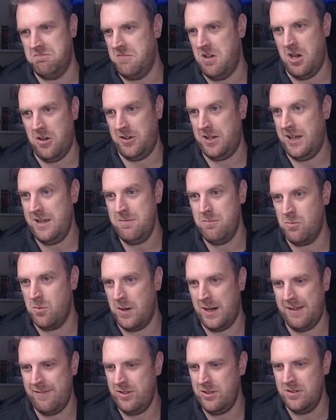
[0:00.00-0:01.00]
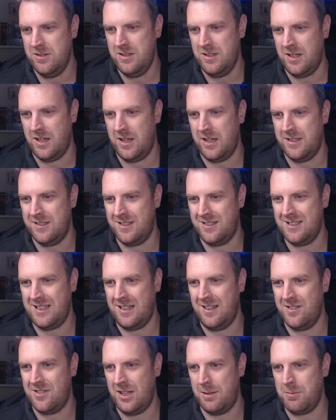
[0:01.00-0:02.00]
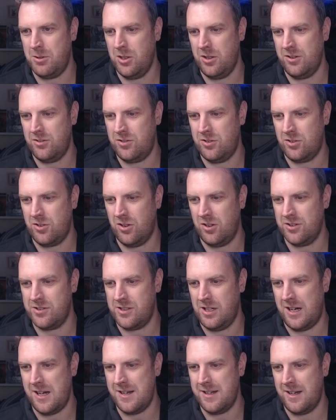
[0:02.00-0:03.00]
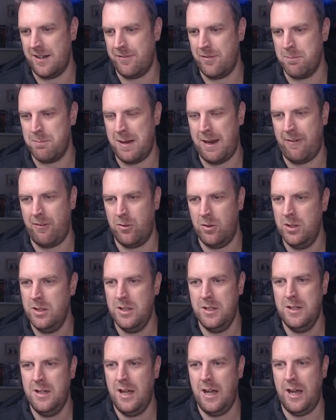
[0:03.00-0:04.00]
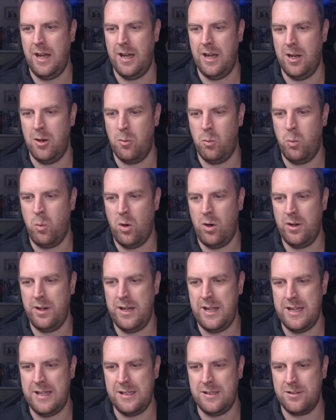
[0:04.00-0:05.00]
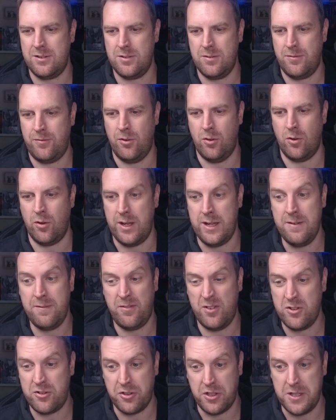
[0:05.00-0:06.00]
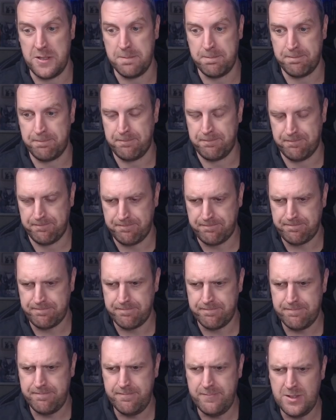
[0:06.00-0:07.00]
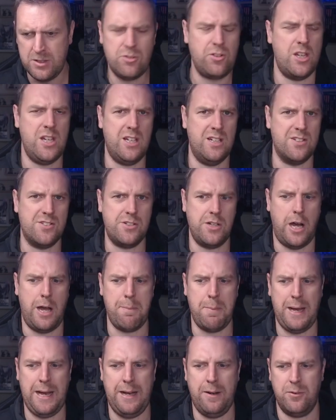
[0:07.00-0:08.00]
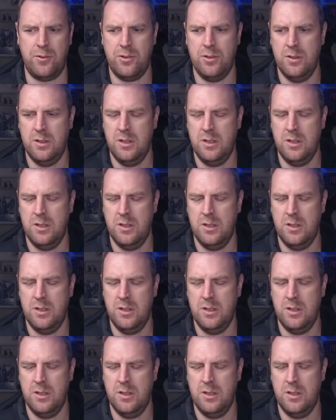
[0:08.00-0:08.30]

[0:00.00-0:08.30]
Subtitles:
Okay, whatever. It's exactly the same gun. It's just got a slightly different barrel. One is for infantry, so you can snipe out